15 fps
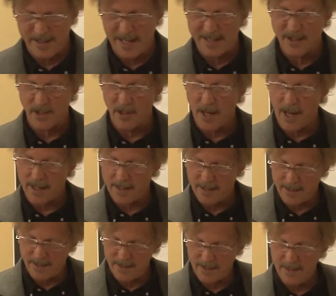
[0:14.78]
and that's a lot.
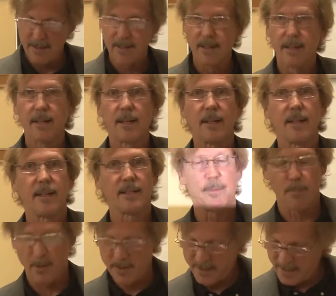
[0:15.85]
It's
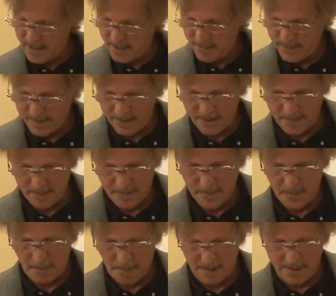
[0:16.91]
pretty significant,
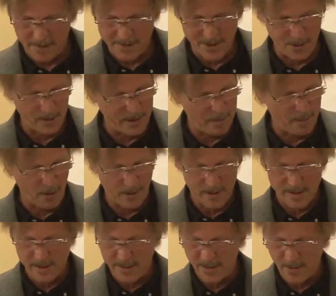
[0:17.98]
and it certainly
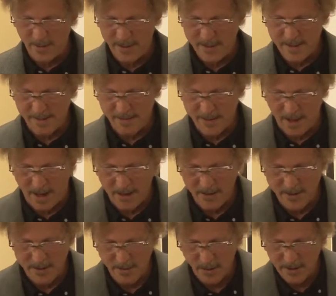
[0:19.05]
perks the interest of
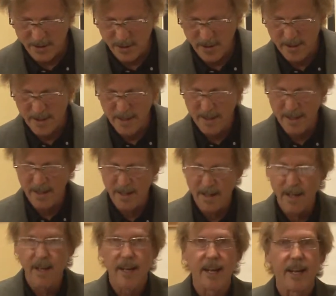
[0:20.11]
scholars of religion.
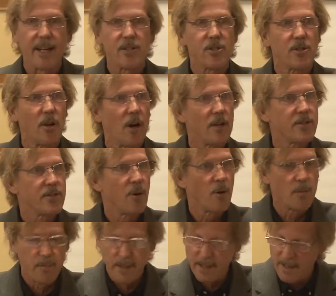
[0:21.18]
It should also
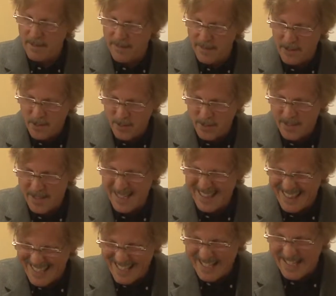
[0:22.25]
be of interest to
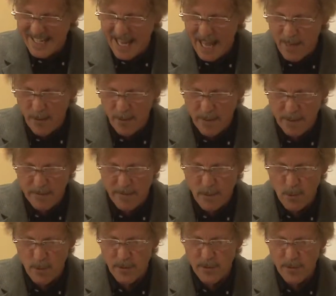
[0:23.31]
this gathering
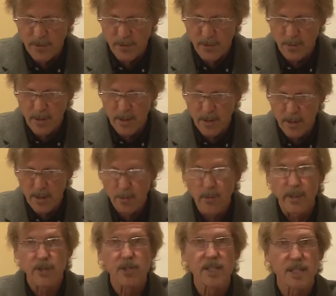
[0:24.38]
for to
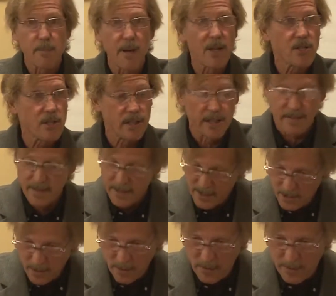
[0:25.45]
reach especially the
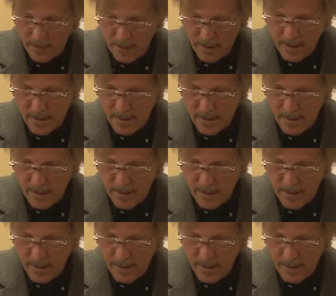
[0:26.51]
youth